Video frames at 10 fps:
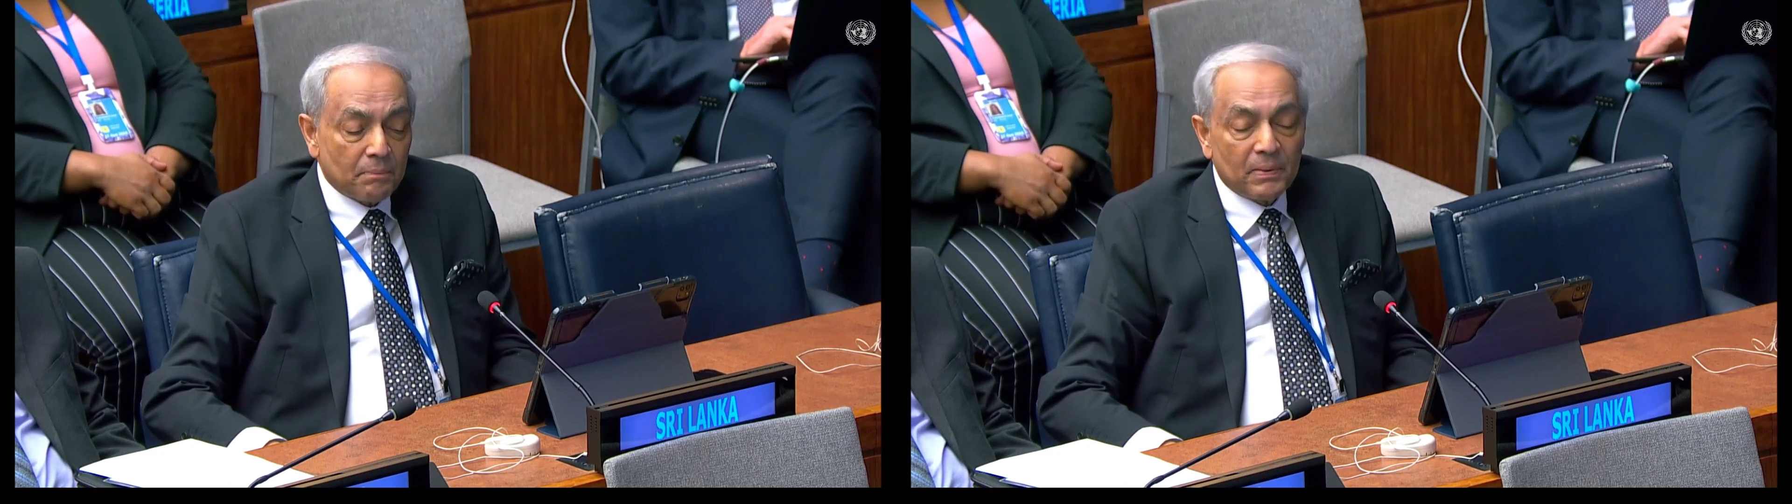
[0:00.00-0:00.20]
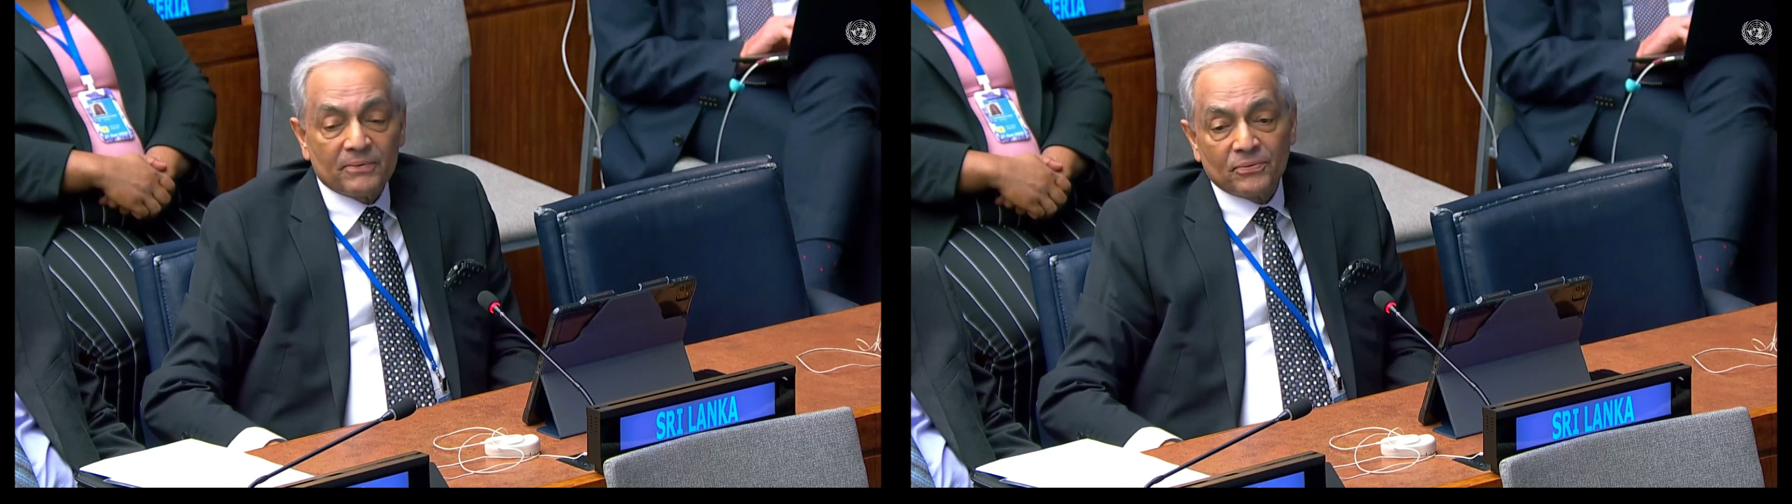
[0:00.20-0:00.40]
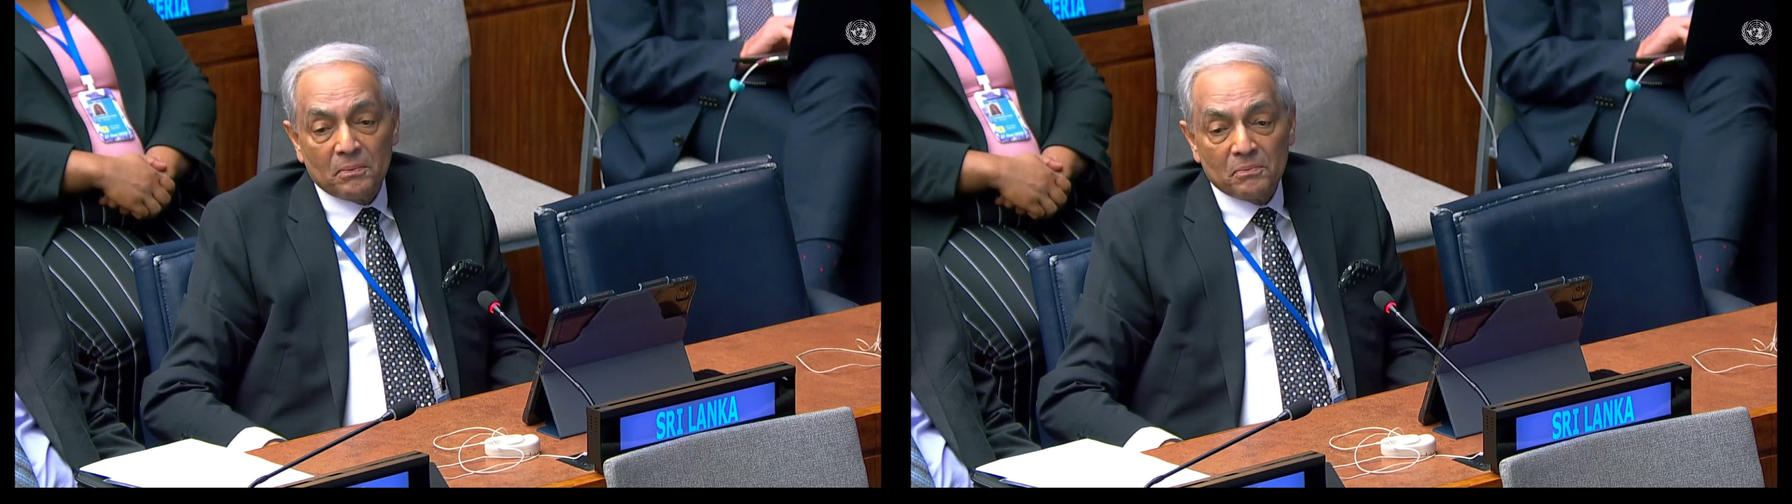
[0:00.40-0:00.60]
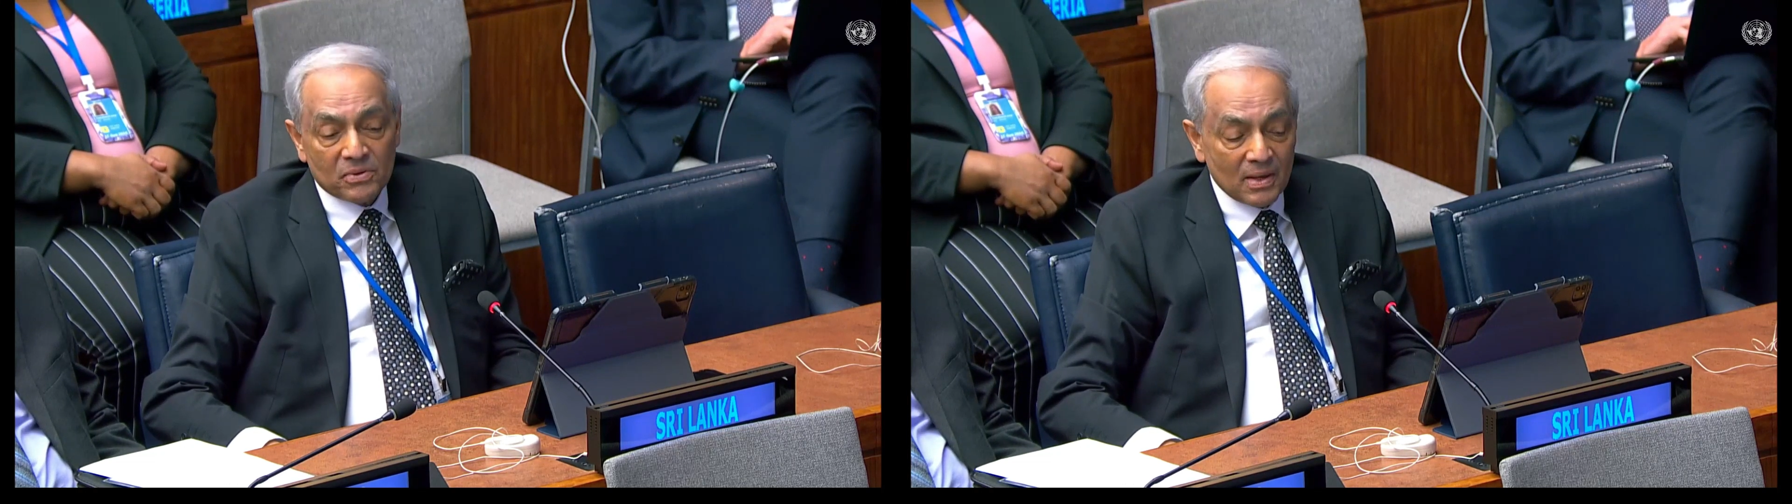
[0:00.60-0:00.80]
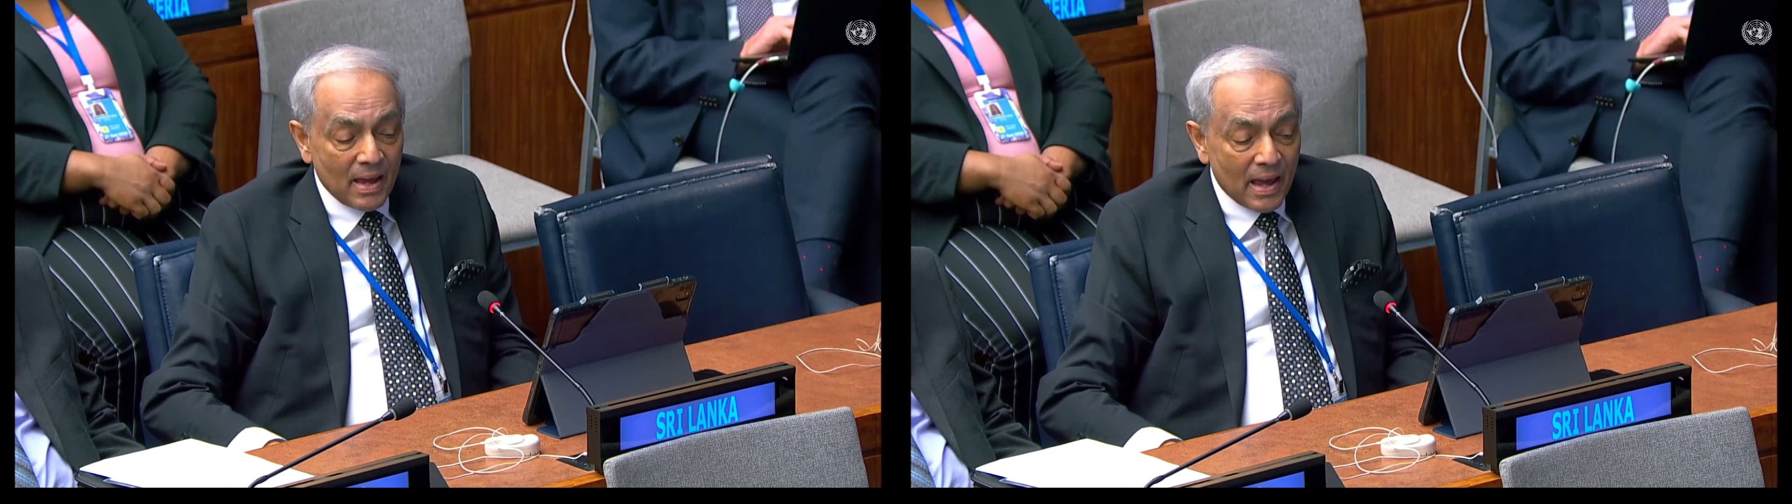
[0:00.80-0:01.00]
platforms
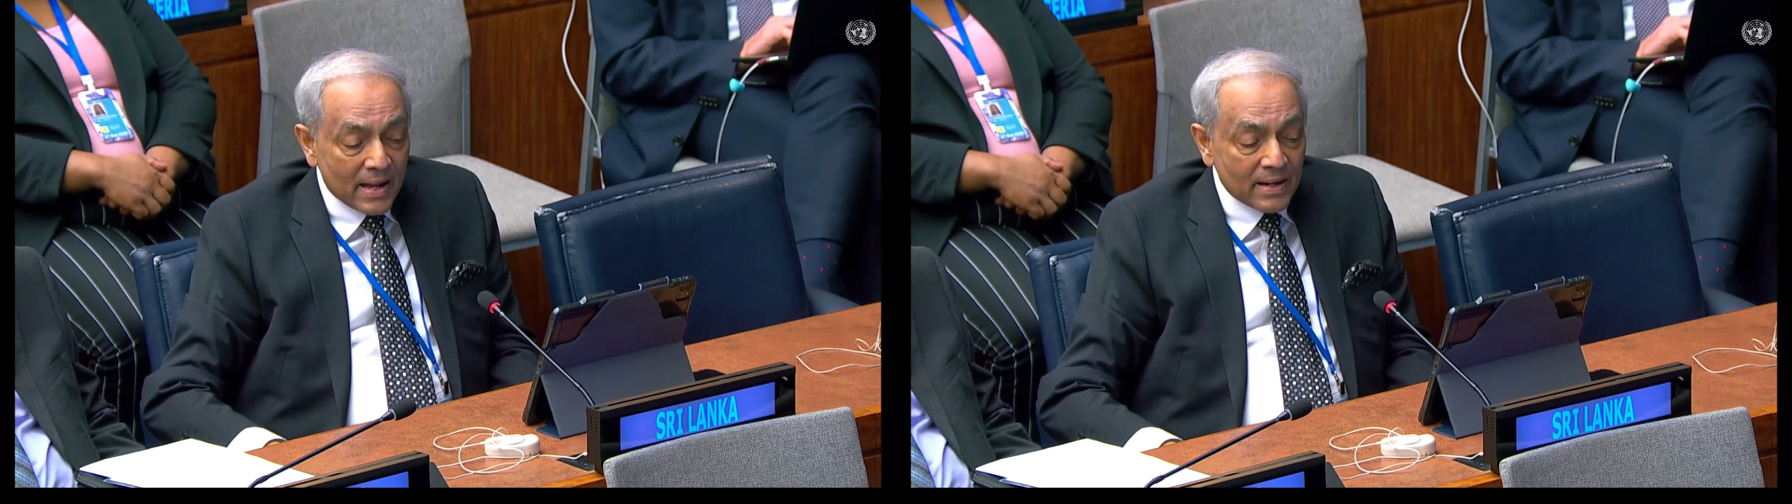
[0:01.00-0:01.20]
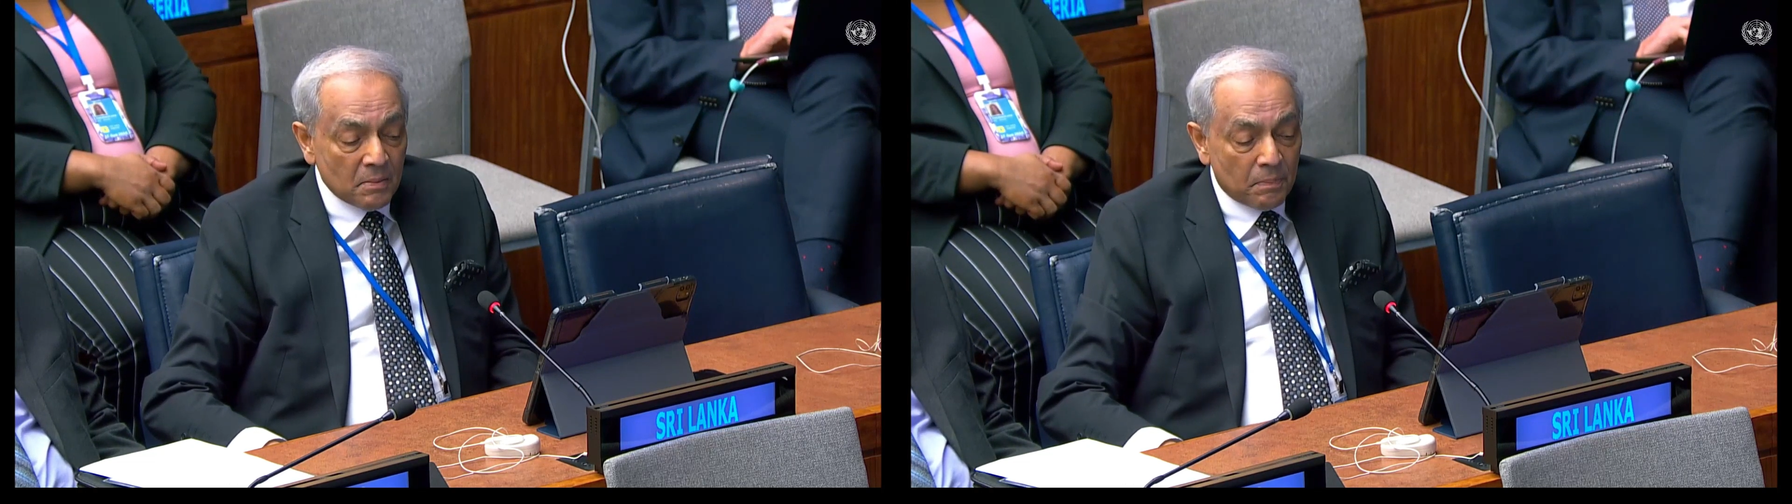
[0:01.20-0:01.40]
and